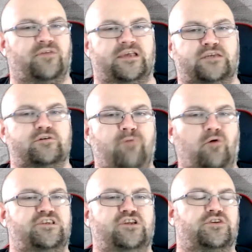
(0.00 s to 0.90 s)
of this was
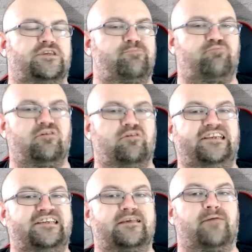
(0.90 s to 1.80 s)
Boris Johnson's
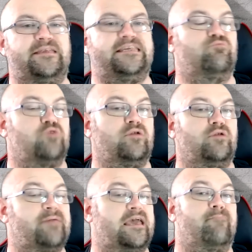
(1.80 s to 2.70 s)
Privileges Committee
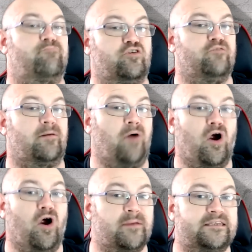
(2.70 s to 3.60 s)
ruling being approved by
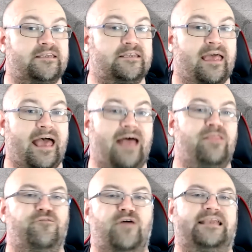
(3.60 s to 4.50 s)
Parliament
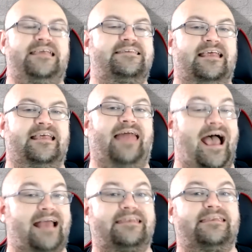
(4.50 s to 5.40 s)
and the fact he still
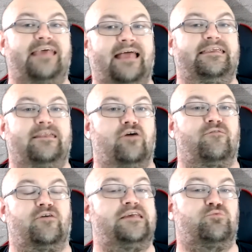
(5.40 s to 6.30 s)
hadn't handed
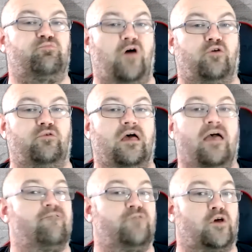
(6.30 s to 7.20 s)
over his phone
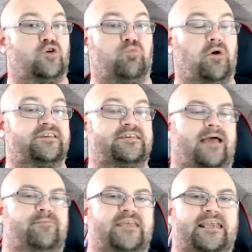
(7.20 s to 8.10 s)
for those
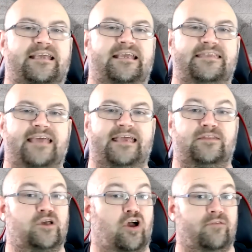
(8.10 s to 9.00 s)
WhatsApps that it contained
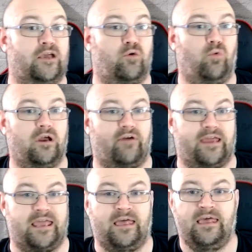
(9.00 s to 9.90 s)
to the COVID
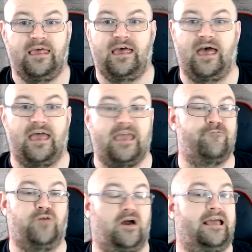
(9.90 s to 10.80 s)
inquiry,
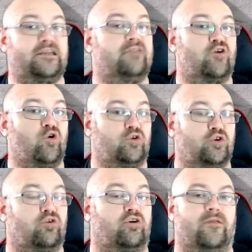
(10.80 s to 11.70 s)
in violation of a court
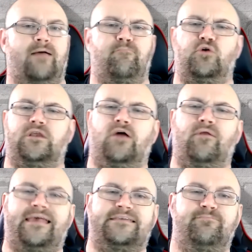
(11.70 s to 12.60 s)
order at that point, no
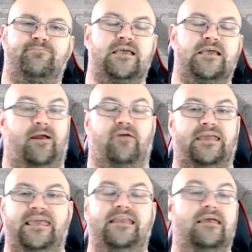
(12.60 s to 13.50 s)
less, because
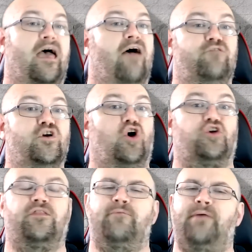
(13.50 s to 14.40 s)
apparently he'd
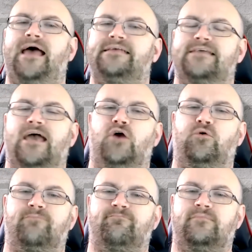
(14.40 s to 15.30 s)
forgotten the
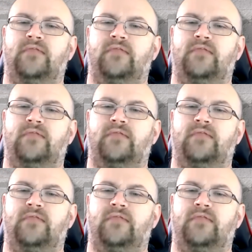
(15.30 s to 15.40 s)
passcode.